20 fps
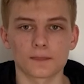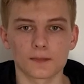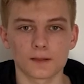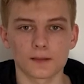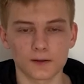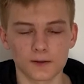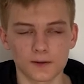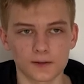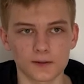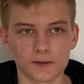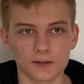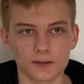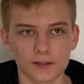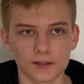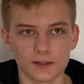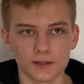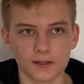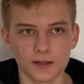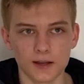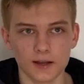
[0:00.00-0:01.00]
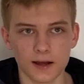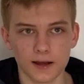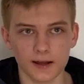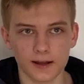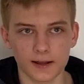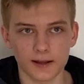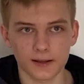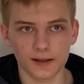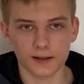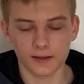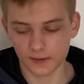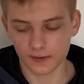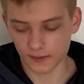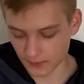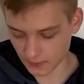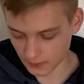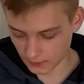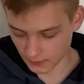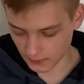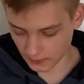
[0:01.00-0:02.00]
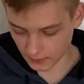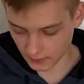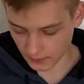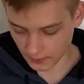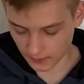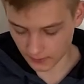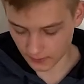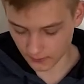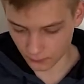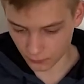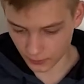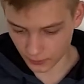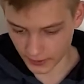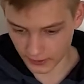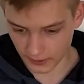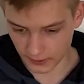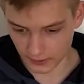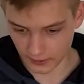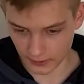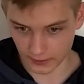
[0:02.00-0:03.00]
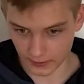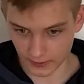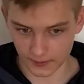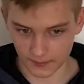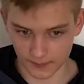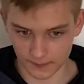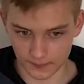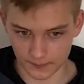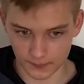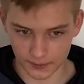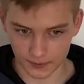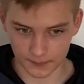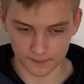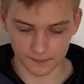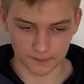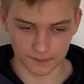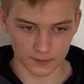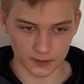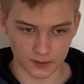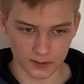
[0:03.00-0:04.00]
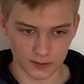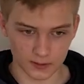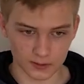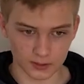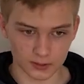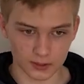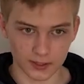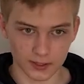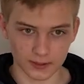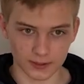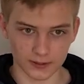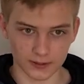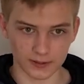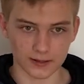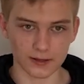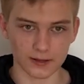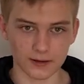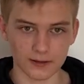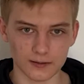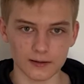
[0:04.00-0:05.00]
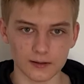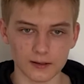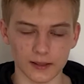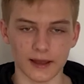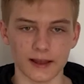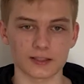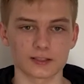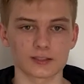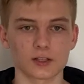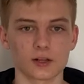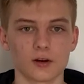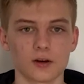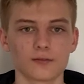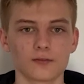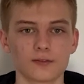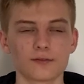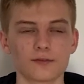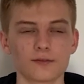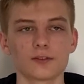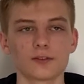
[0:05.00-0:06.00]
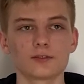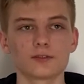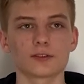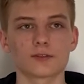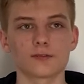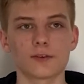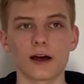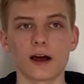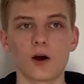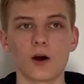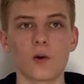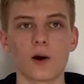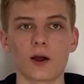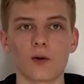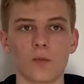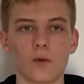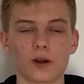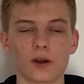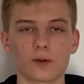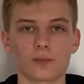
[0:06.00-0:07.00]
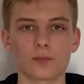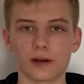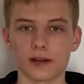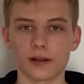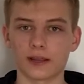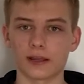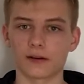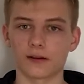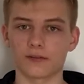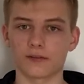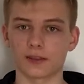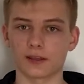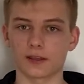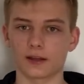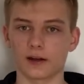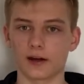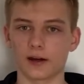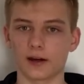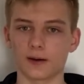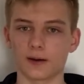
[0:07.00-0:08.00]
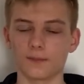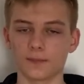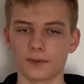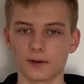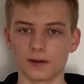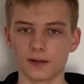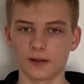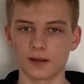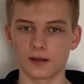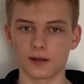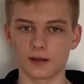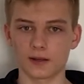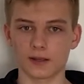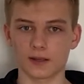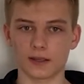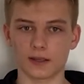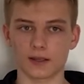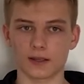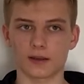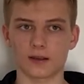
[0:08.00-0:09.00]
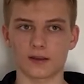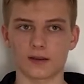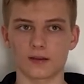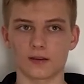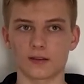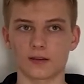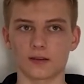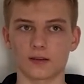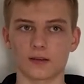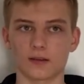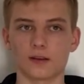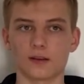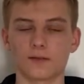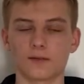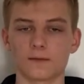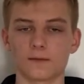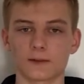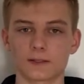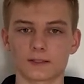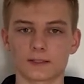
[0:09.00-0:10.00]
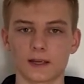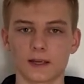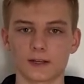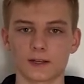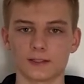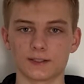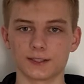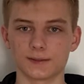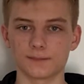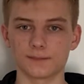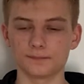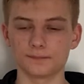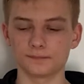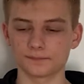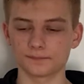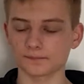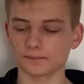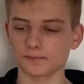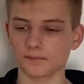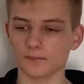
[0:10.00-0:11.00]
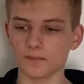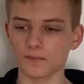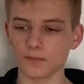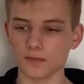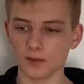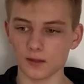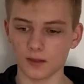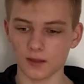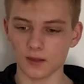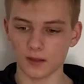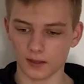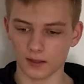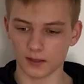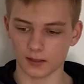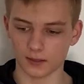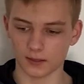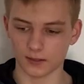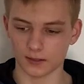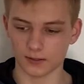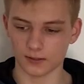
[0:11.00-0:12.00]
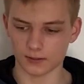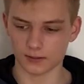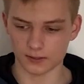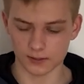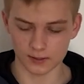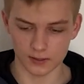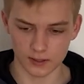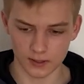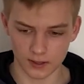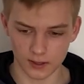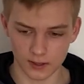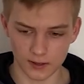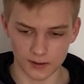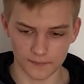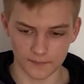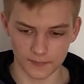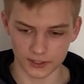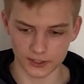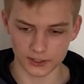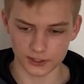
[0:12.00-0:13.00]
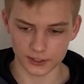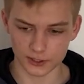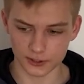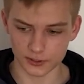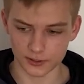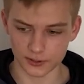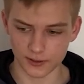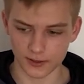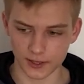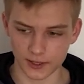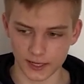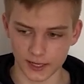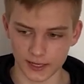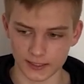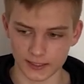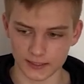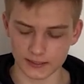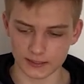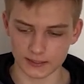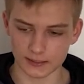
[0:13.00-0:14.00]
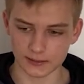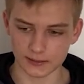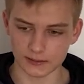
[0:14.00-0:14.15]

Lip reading: Currently, I am writing up the class overviews of how I want to break everything up in the Infix engine and make sure that